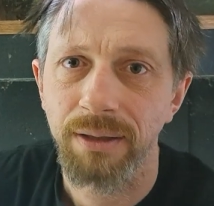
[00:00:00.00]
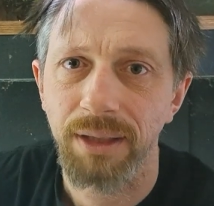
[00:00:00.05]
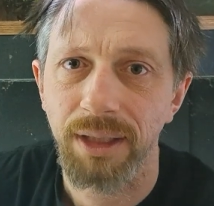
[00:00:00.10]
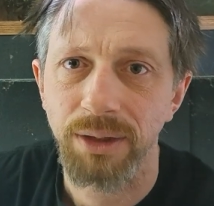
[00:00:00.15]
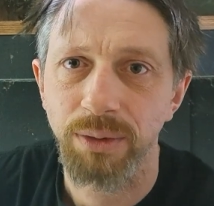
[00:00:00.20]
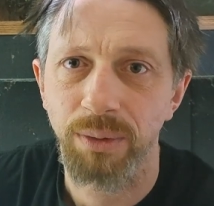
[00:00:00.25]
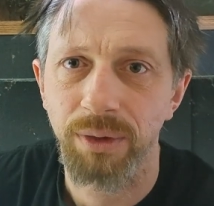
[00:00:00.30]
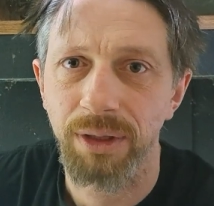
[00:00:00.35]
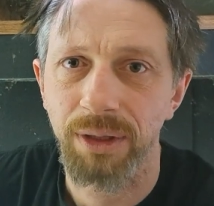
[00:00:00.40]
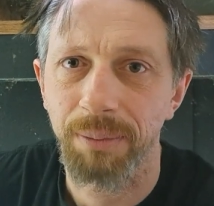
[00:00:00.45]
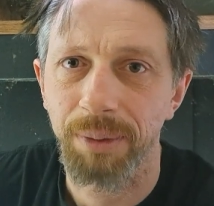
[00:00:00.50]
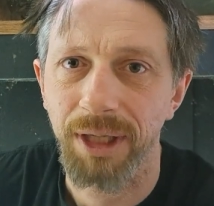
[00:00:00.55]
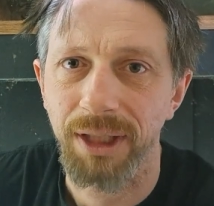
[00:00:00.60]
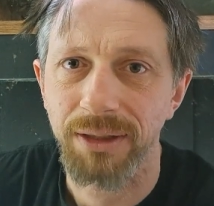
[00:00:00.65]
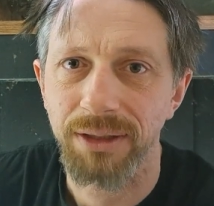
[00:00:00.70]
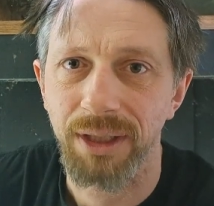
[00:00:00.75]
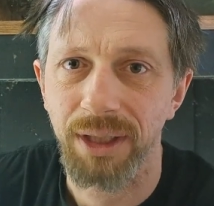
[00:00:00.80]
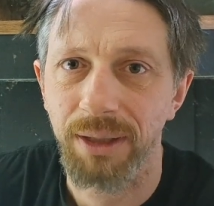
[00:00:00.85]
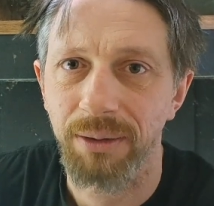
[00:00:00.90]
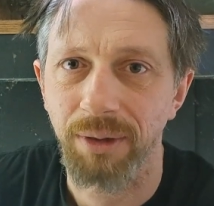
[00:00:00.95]
that's one of the
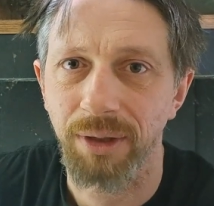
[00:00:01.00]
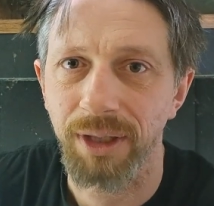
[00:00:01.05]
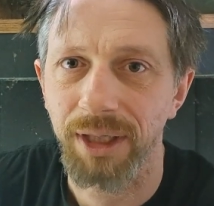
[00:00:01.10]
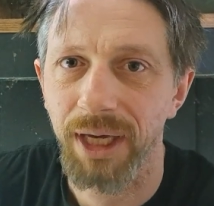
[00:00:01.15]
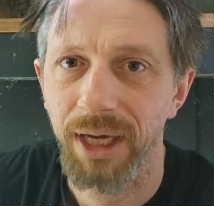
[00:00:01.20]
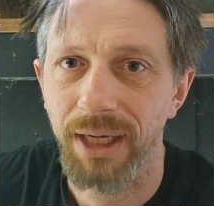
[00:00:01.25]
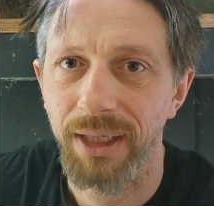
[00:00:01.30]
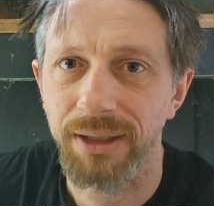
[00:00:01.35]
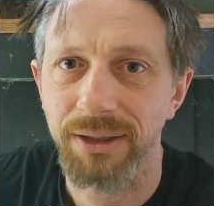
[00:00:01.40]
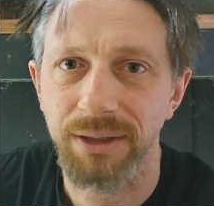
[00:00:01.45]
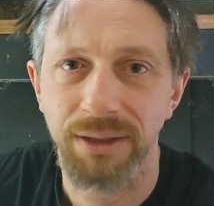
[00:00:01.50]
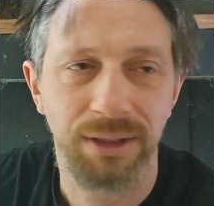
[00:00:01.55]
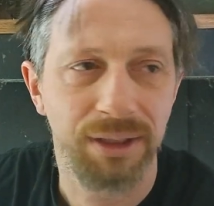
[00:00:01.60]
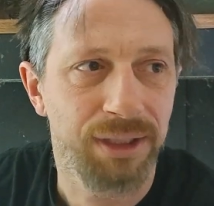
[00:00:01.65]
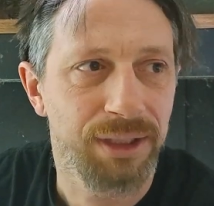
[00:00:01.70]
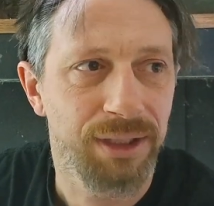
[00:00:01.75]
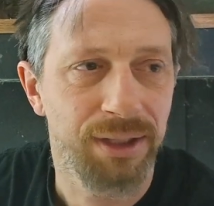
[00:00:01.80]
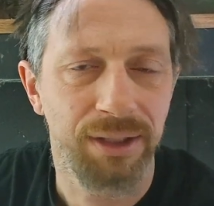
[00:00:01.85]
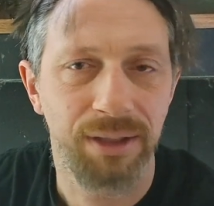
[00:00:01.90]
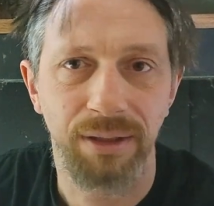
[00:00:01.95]
plants that I'm going to get into the